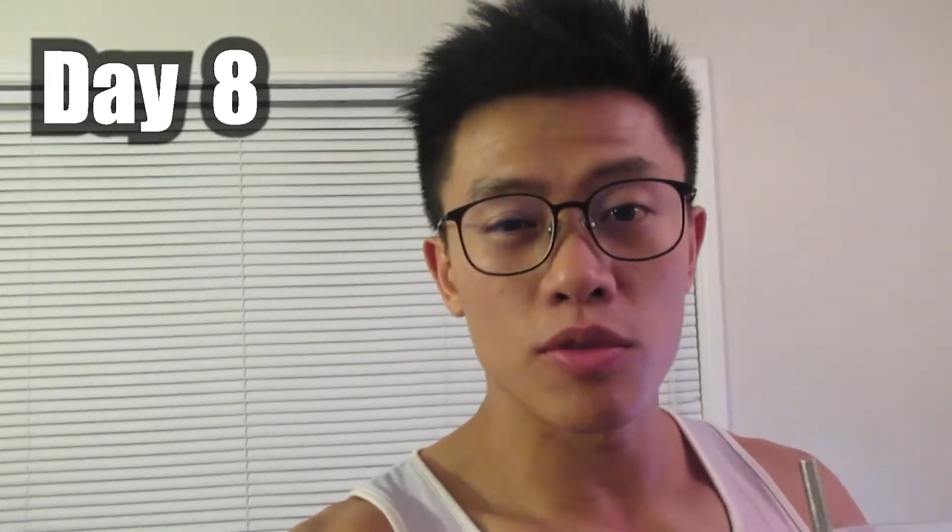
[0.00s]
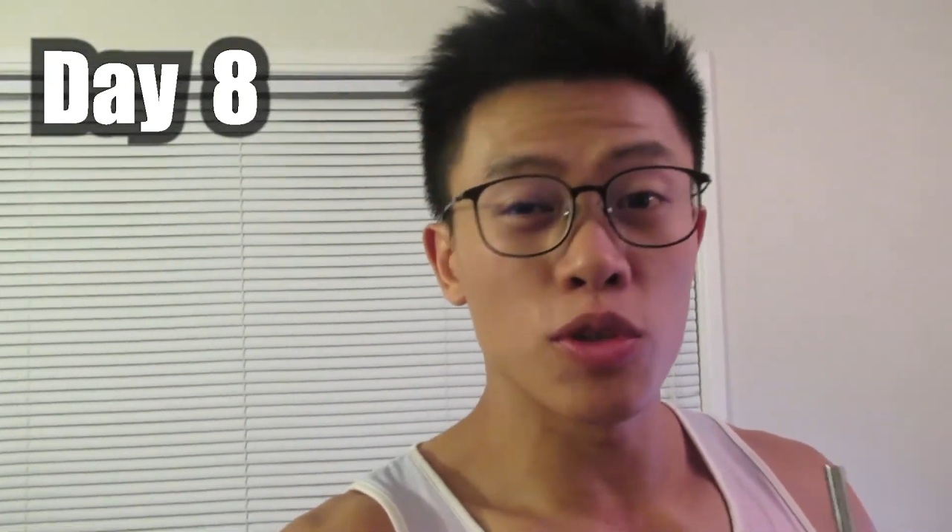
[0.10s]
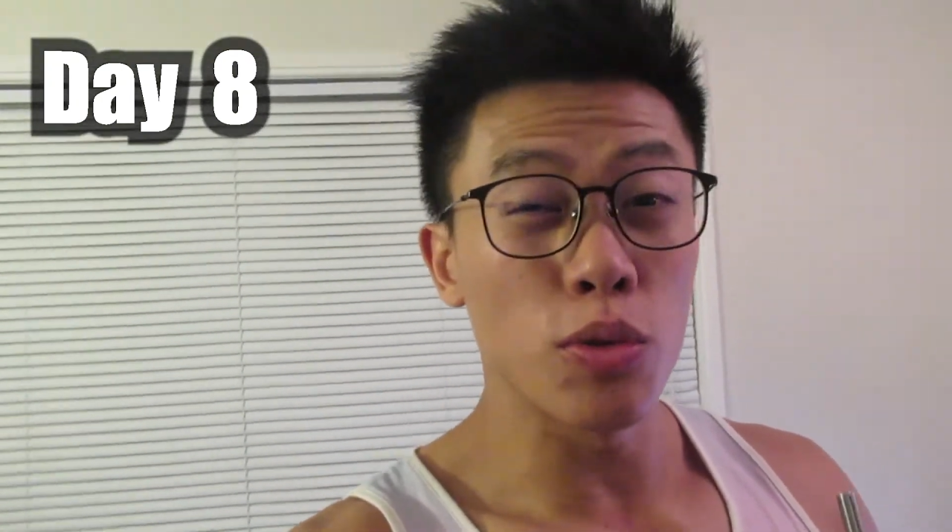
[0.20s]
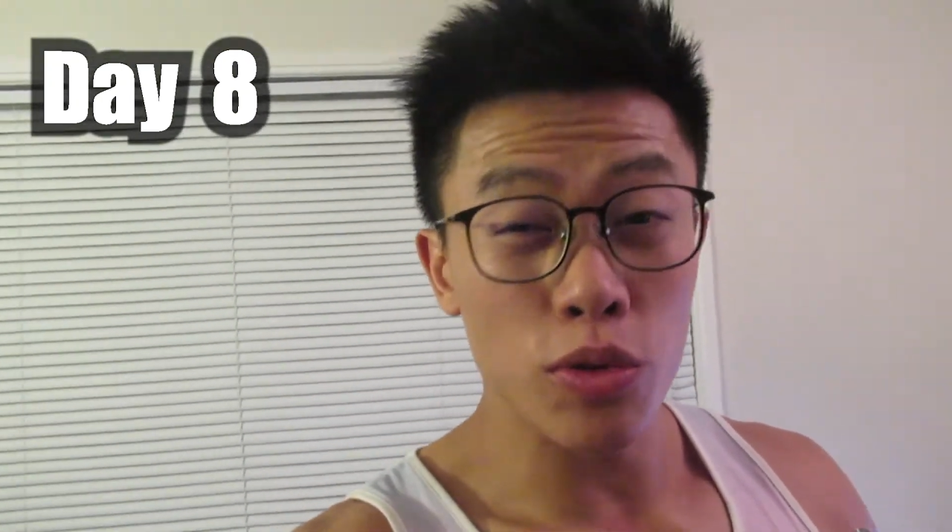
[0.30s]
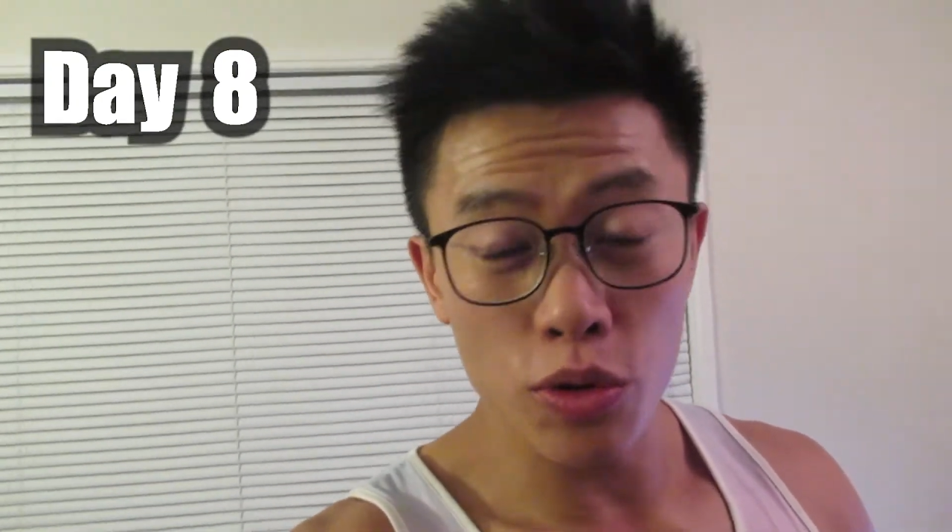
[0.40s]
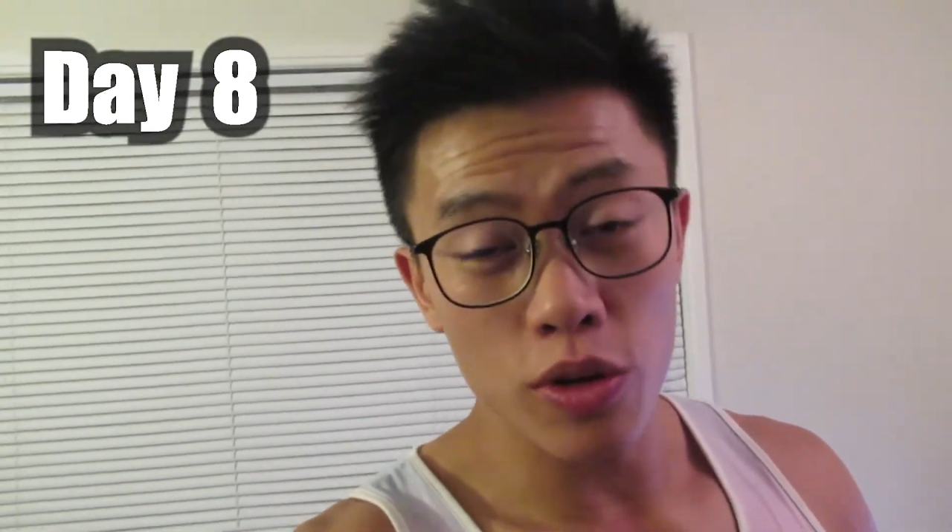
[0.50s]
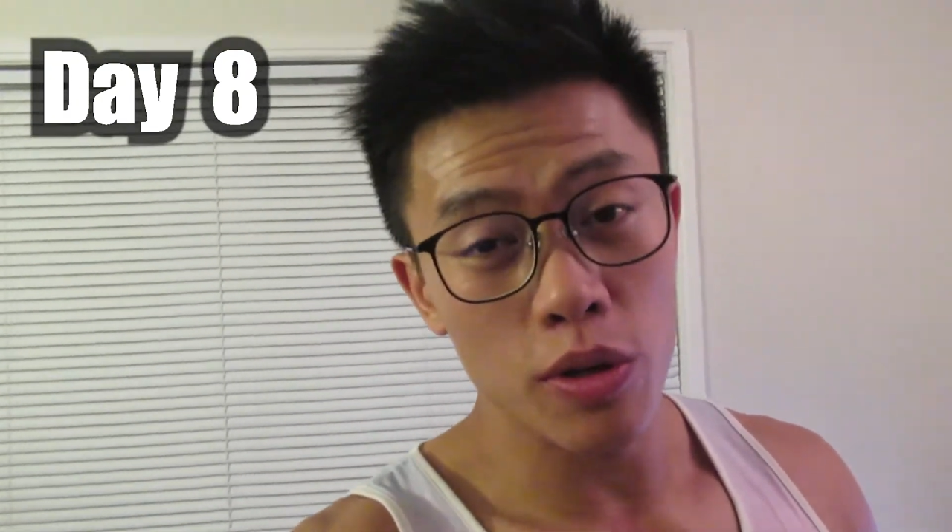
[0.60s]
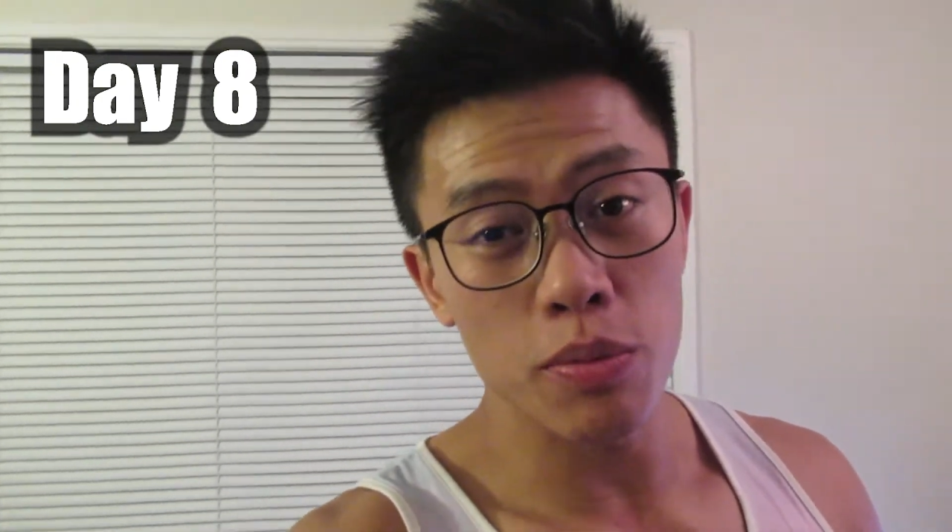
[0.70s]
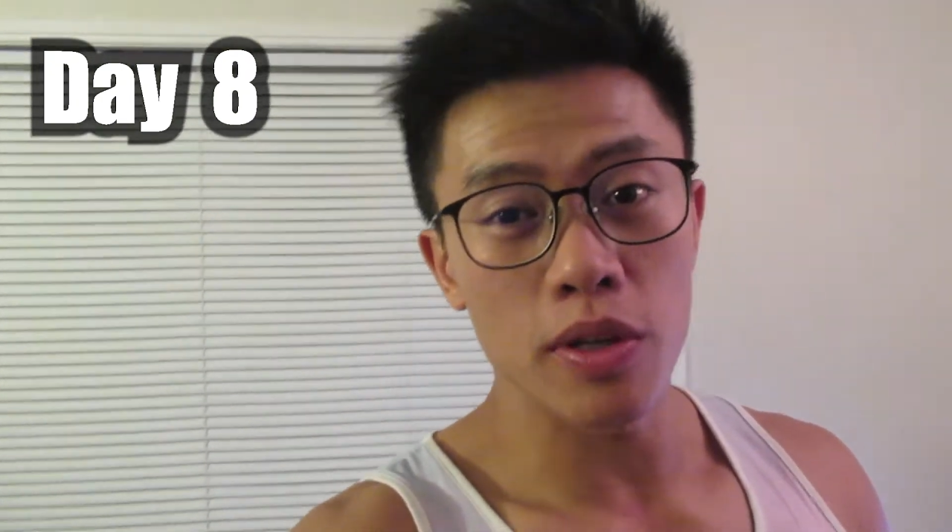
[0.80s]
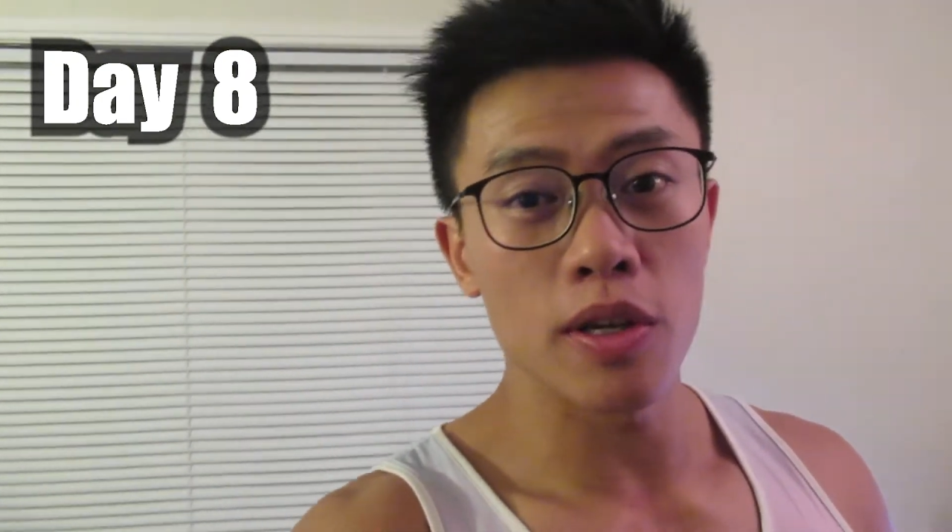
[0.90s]

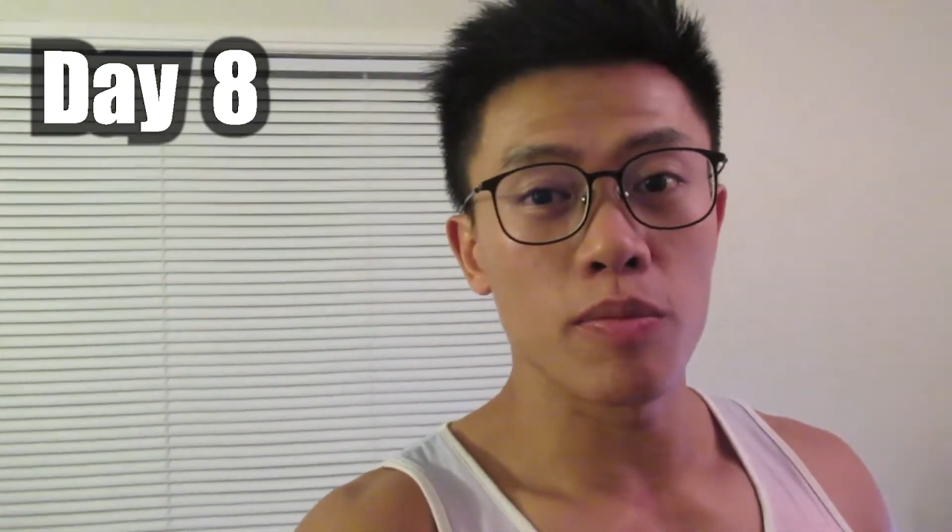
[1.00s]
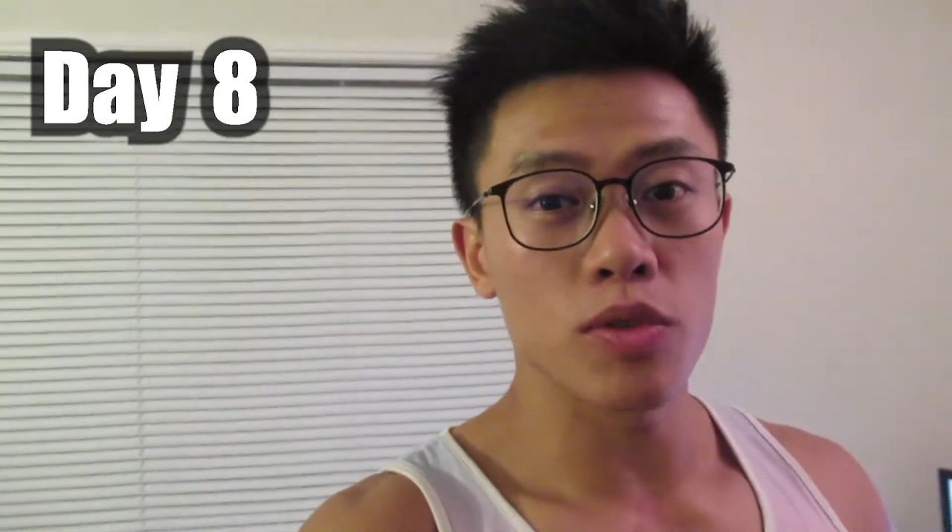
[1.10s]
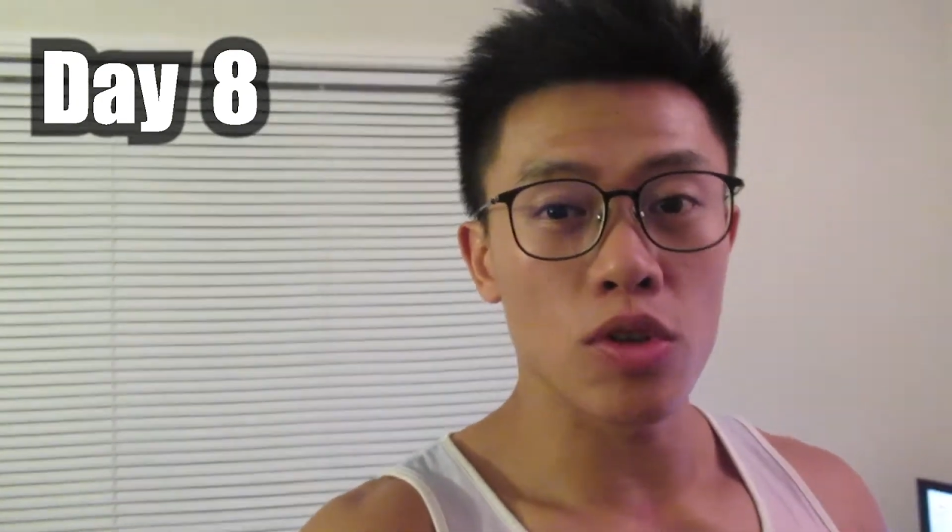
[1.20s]
2:30 p.m.